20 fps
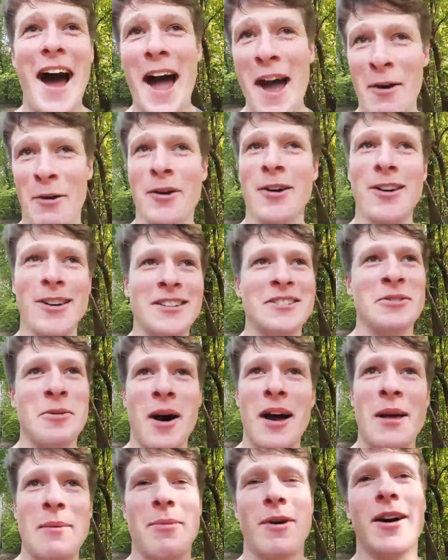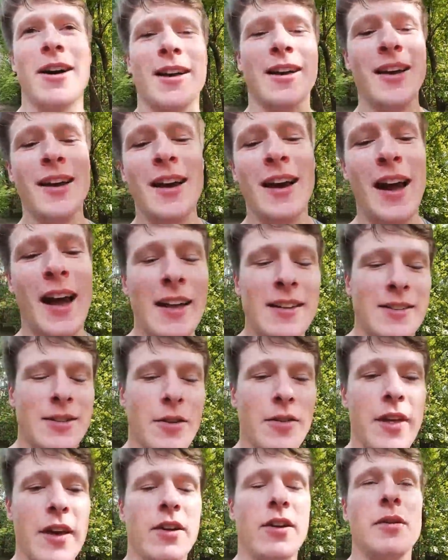I ordered a squatty potty, and
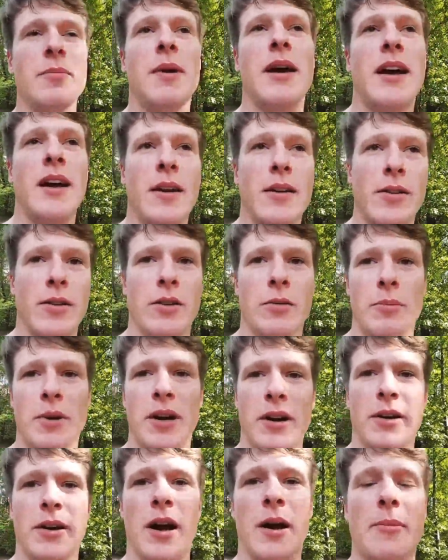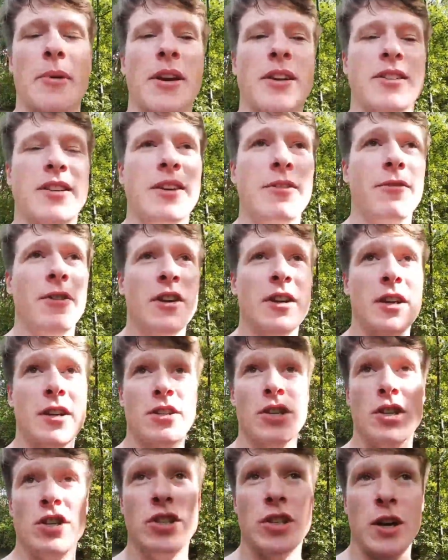so they could make it a little bigger. I mean, it's
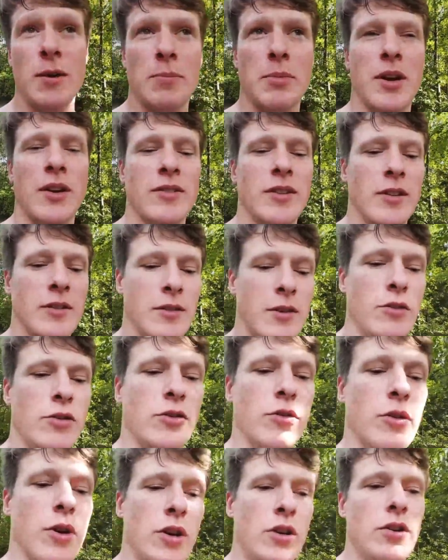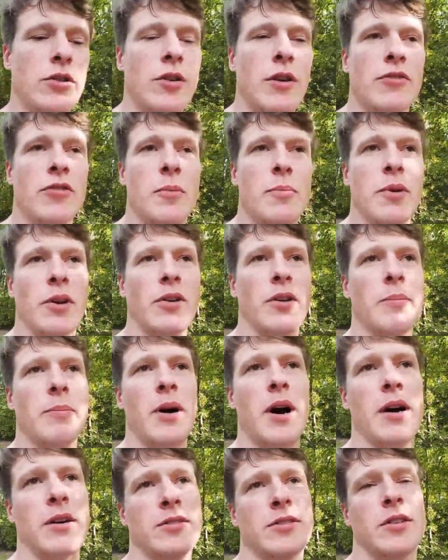convenient to ship because it's so short, and you do have to build a
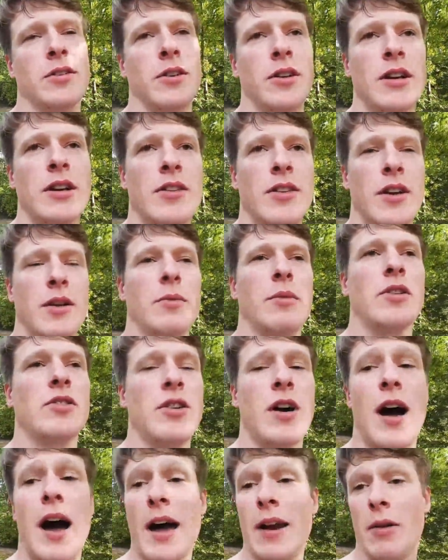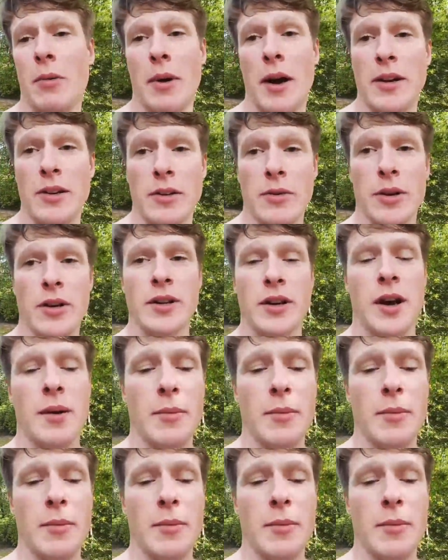box underneath it, which I don't mind doing.